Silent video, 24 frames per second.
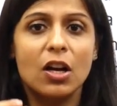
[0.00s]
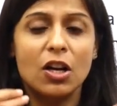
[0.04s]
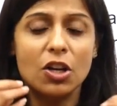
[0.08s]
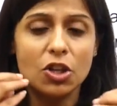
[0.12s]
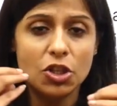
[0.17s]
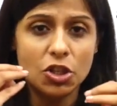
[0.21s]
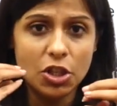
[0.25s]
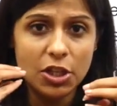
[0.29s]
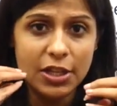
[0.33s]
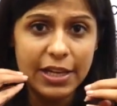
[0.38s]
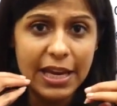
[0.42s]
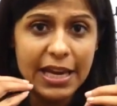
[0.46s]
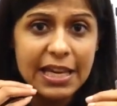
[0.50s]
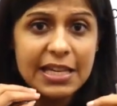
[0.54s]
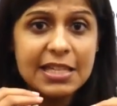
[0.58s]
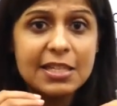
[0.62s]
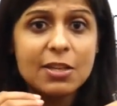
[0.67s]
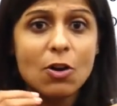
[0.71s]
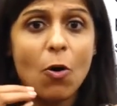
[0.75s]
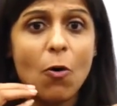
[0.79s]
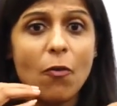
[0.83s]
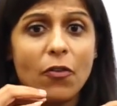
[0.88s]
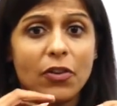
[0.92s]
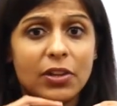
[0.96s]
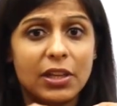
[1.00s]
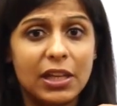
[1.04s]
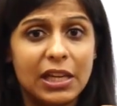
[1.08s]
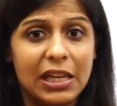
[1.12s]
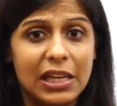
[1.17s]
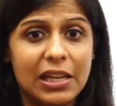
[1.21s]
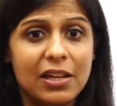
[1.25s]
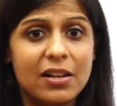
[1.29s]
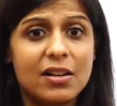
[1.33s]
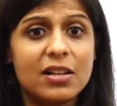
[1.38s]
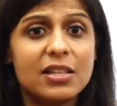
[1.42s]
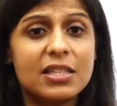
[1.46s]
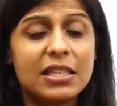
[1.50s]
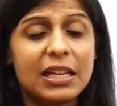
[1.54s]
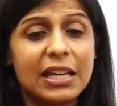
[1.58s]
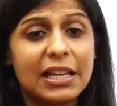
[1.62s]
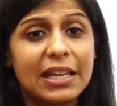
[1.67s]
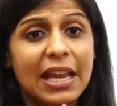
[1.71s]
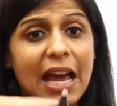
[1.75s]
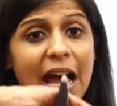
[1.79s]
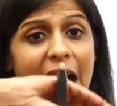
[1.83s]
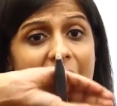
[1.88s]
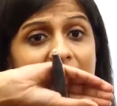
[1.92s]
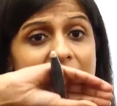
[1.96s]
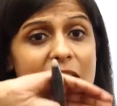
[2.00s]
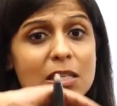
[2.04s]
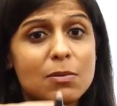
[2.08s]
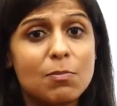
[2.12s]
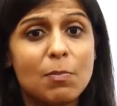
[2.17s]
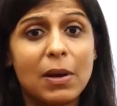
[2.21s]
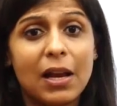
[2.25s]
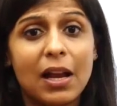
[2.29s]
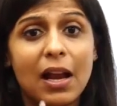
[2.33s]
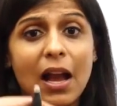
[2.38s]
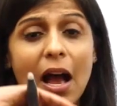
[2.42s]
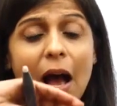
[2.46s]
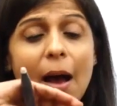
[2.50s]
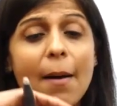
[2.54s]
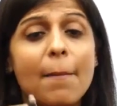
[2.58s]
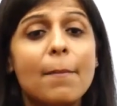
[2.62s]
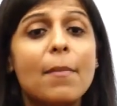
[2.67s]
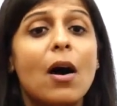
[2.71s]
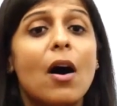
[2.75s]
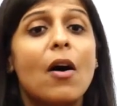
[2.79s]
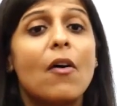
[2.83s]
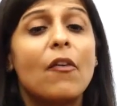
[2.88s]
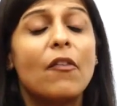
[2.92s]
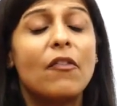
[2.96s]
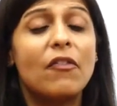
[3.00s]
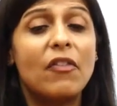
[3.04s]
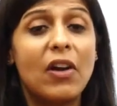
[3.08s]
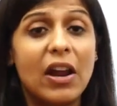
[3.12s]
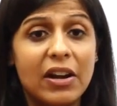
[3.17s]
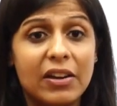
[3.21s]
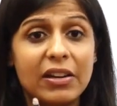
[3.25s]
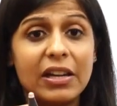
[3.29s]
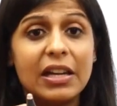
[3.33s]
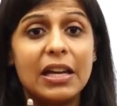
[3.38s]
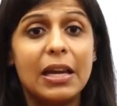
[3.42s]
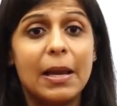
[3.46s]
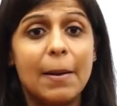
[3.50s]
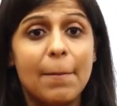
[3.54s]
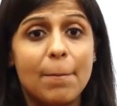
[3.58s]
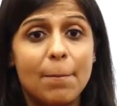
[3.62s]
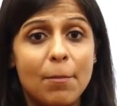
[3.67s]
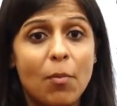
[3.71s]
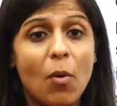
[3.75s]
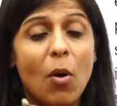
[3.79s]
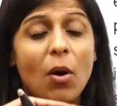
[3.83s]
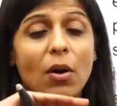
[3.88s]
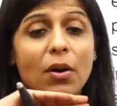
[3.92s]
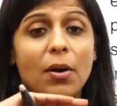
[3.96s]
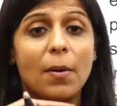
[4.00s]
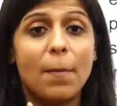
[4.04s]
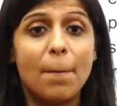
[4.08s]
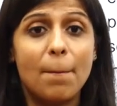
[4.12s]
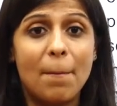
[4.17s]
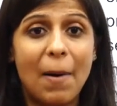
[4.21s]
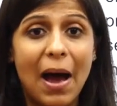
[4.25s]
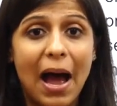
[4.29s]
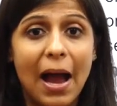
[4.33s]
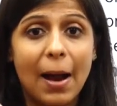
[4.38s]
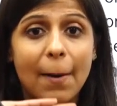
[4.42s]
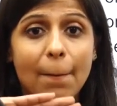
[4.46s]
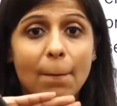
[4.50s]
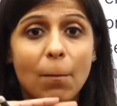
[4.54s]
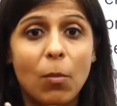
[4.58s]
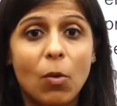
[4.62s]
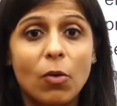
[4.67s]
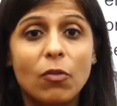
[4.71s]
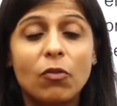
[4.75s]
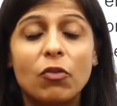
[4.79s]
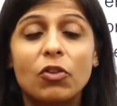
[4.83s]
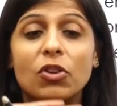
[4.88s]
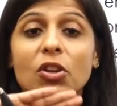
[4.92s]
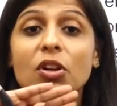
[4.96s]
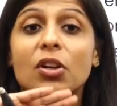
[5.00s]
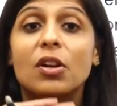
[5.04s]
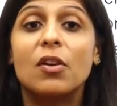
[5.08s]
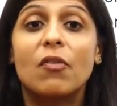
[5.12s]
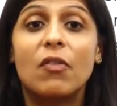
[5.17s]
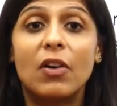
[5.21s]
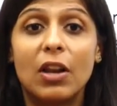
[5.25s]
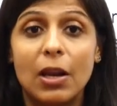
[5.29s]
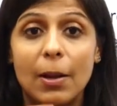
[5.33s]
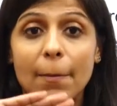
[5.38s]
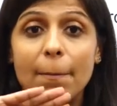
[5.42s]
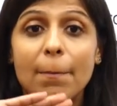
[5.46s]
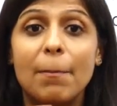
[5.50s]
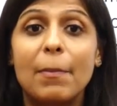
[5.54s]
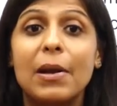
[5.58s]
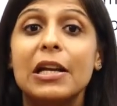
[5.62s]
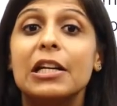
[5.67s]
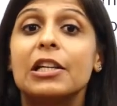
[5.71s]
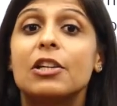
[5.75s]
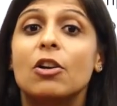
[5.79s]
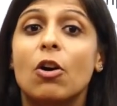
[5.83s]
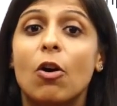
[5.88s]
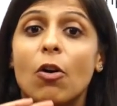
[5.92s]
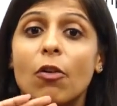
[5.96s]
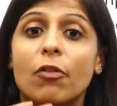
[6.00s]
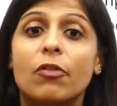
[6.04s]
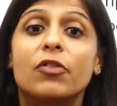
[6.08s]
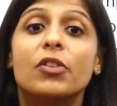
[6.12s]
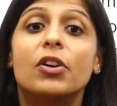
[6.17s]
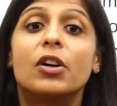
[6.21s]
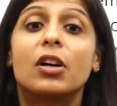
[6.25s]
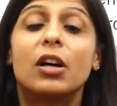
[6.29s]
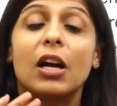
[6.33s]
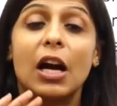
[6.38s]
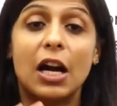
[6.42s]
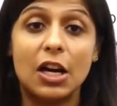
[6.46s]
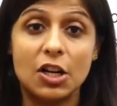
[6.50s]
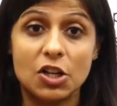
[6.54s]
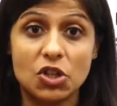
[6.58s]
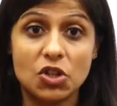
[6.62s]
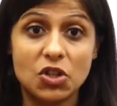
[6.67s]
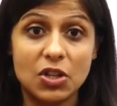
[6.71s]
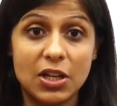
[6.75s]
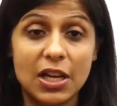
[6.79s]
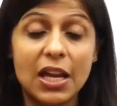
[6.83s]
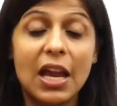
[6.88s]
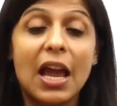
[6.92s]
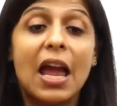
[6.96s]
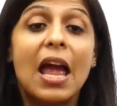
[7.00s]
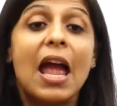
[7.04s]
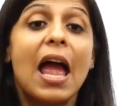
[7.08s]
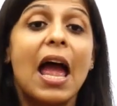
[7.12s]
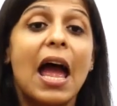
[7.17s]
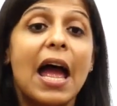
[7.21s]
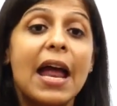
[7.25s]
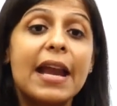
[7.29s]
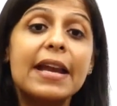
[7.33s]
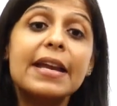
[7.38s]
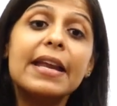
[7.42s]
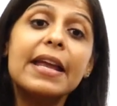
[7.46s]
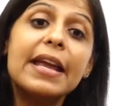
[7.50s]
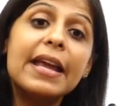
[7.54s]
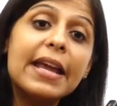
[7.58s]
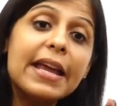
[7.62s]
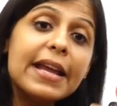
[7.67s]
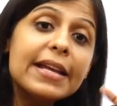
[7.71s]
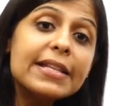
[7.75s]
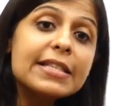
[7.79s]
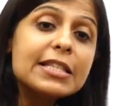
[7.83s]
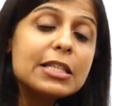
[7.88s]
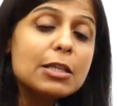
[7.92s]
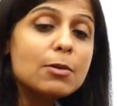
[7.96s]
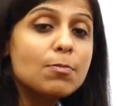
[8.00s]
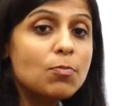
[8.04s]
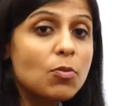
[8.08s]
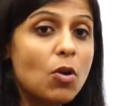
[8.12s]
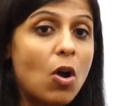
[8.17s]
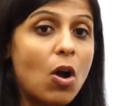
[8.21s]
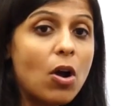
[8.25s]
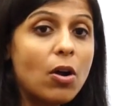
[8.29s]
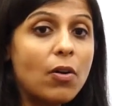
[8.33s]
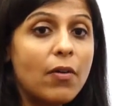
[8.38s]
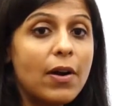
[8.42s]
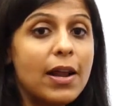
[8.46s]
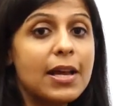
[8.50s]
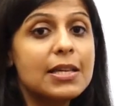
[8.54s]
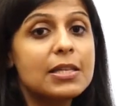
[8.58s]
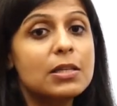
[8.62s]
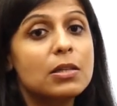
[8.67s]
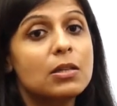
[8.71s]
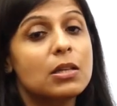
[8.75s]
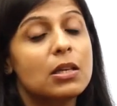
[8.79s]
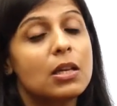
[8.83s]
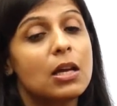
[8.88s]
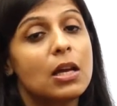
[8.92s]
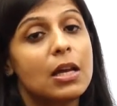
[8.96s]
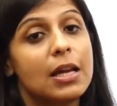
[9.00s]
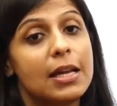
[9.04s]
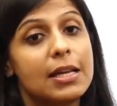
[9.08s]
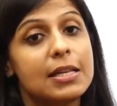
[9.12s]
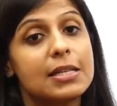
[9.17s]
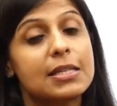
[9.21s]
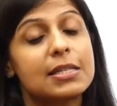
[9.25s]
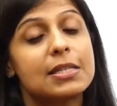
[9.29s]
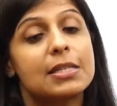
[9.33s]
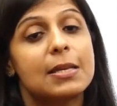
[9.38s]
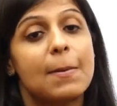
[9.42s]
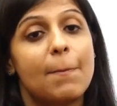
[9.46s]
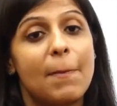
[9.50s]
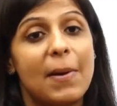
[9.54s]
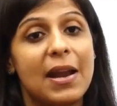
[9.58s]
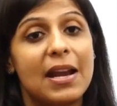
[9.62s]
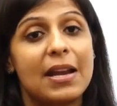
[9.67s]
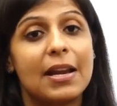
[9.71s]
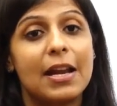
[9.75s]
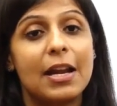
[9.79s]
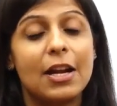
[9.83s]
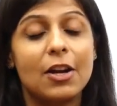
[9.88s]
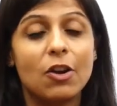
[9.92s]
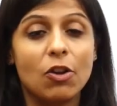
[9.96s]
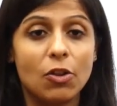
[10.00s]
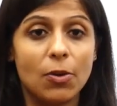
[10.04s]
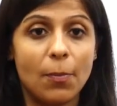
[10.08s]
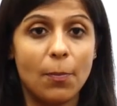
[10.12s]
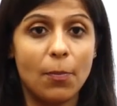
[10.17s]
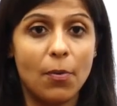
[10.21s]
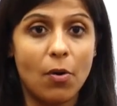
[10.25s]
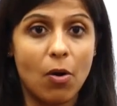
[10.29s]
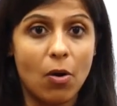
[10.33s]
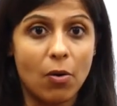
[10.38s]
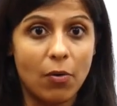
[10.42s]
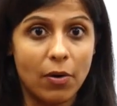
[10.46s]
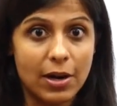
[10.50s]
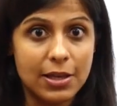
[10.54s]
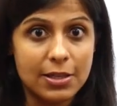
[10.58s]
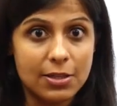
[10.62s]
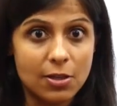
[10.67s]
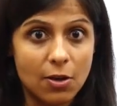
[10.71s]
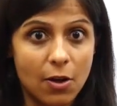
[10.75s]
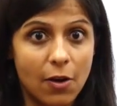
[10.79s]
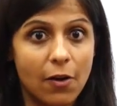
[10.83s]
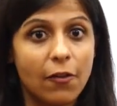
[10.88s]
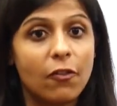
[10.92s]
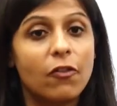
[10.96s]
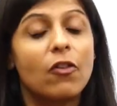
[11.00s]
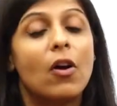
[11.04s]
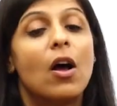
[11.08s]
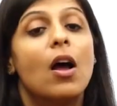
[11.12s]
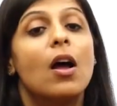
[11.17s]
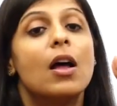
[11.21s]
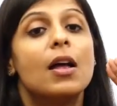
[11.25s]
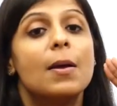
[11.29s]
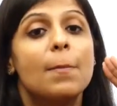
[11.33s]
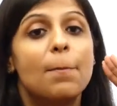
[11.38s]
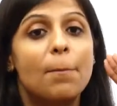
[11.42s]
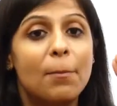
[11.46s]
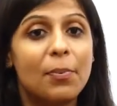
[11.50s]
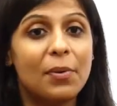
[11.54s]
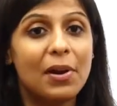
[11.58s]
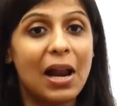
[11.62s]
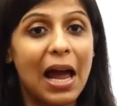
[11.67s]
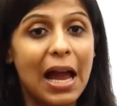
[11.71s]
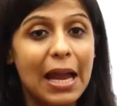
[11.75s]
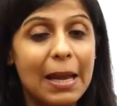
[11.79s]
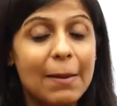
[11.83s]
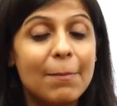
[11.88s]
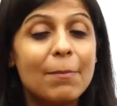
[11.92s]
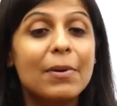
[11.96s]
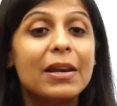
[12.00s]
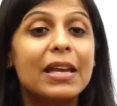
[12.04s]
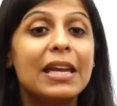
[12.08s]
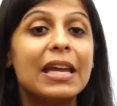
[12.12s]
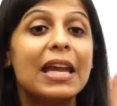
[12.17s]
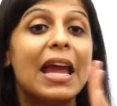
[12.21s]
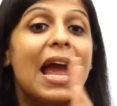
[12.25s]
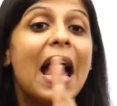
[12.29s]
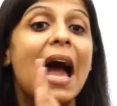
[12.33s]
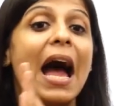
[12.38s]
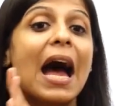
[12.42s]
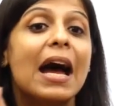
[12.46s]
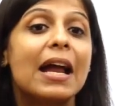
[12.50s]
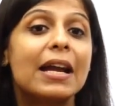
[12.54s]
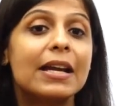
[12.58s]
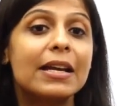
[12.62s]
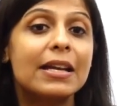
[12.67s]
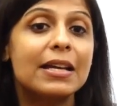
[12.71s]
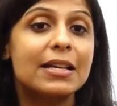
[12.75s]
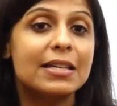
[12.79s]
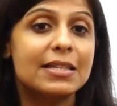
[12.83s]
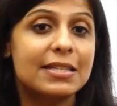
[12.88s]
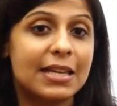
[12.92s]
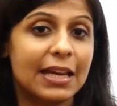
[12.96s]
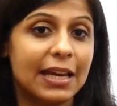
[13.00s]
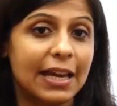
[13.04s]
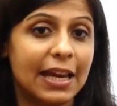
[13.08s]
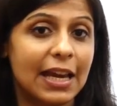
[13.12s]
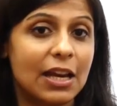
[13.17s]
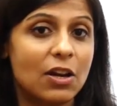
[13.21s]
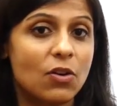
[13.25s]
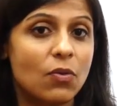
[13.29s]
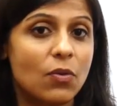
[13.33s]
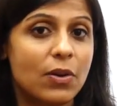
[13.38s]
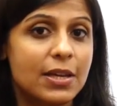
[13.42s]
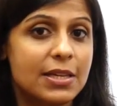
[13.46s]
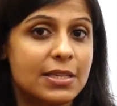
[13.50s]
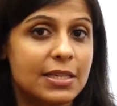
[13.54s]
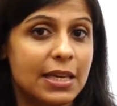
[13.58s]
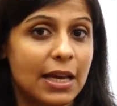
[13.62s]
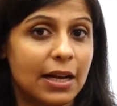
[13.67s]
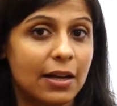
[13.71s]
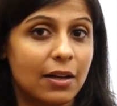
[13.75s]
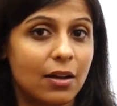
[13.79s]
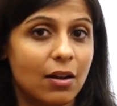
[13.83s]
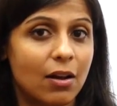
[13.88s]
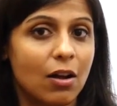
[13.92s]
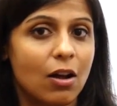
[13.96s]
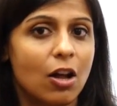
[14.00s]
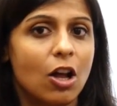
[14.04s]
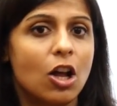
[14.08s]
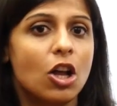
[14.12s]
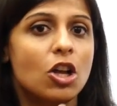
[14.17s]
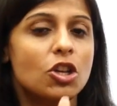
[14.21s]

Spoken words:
So yes, over the years, it has become a very important backbone for the development of the country, and its progress is dependent on the progress of primary and secondary sector.